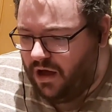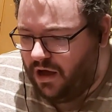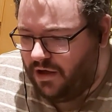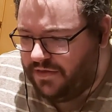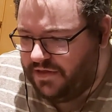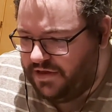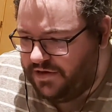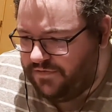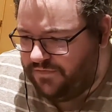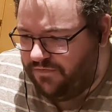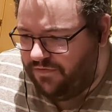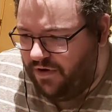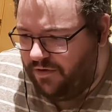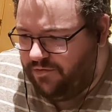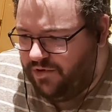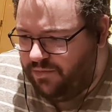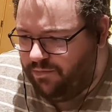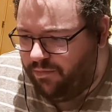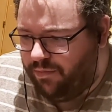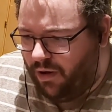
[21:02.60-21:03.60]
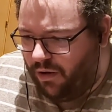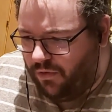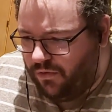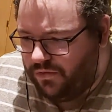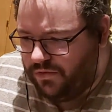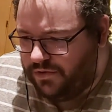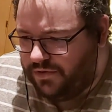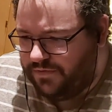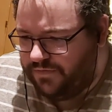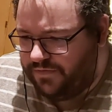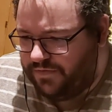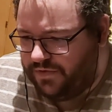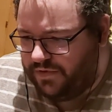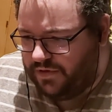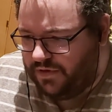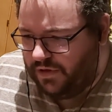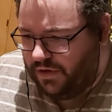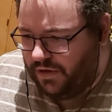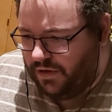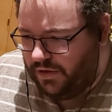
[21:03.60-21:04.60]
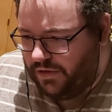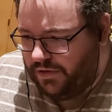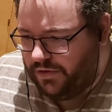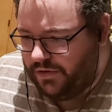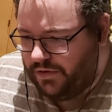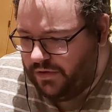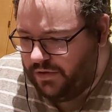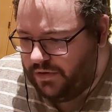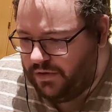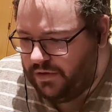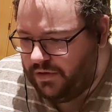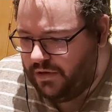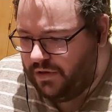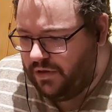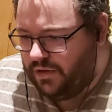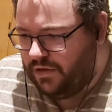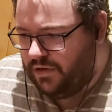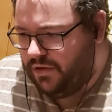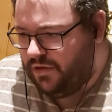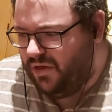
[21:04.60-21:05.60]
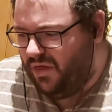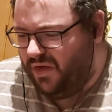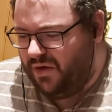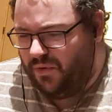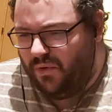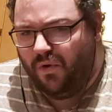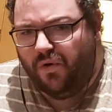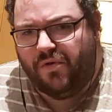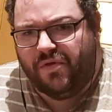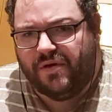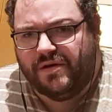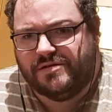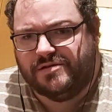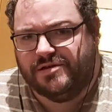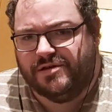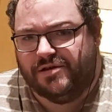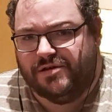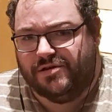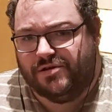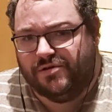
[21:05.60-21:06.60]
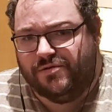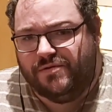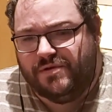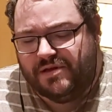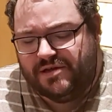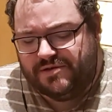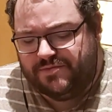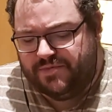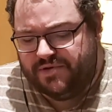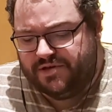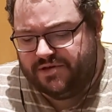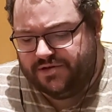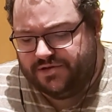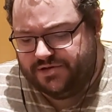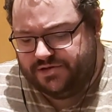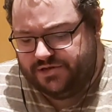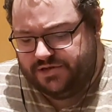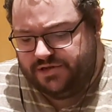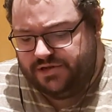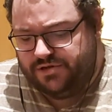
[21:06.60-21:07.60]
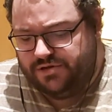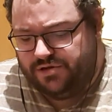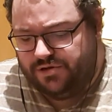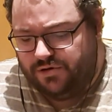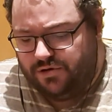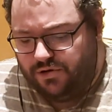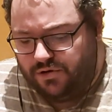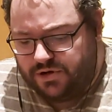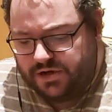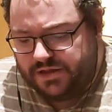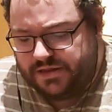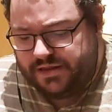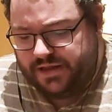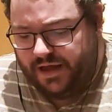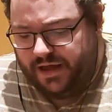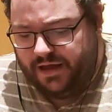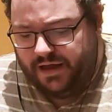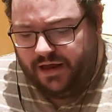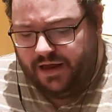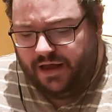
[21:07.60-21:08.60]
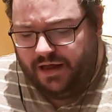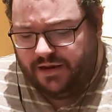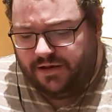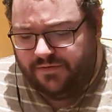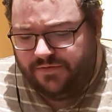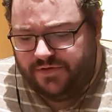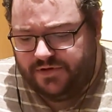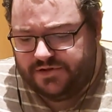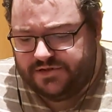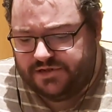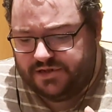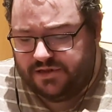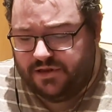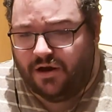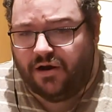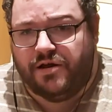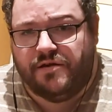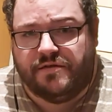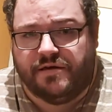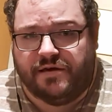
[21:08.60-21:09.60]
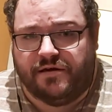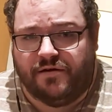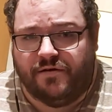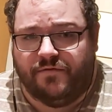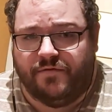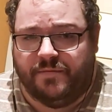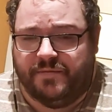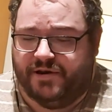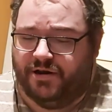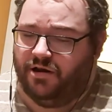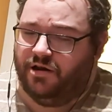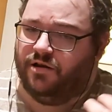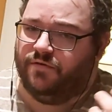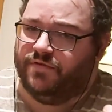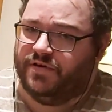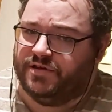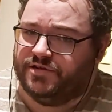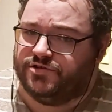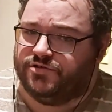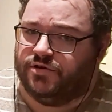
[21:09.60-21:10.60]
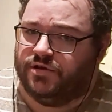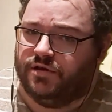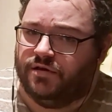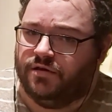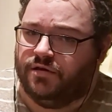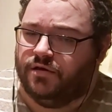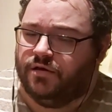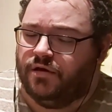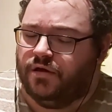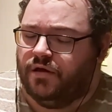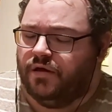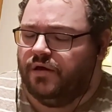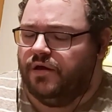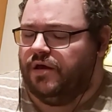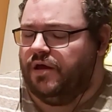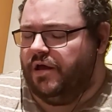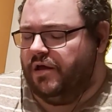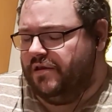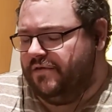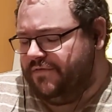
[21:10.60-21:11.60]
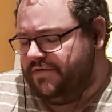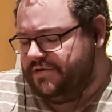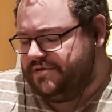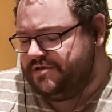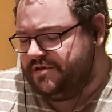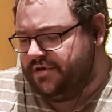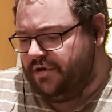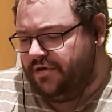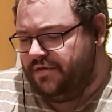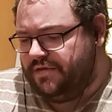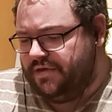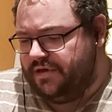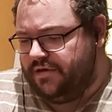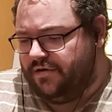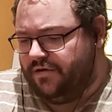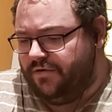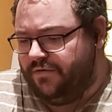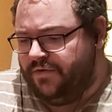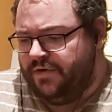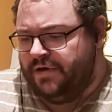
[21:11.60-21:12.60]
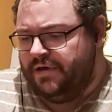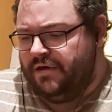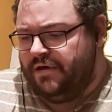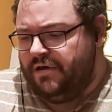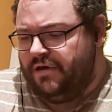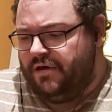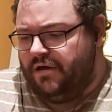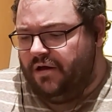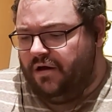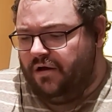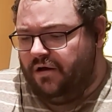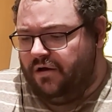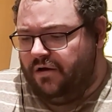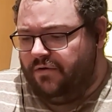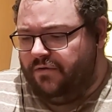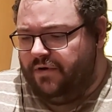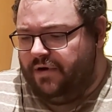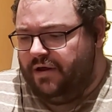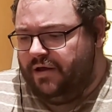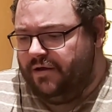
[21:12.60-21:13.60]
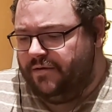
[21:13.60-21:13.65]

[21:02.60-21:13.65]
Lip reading: I think it's very bold of the author to do this, because you look at that, and the first thing that I think of, I mean, I love history, and the first thing I think of are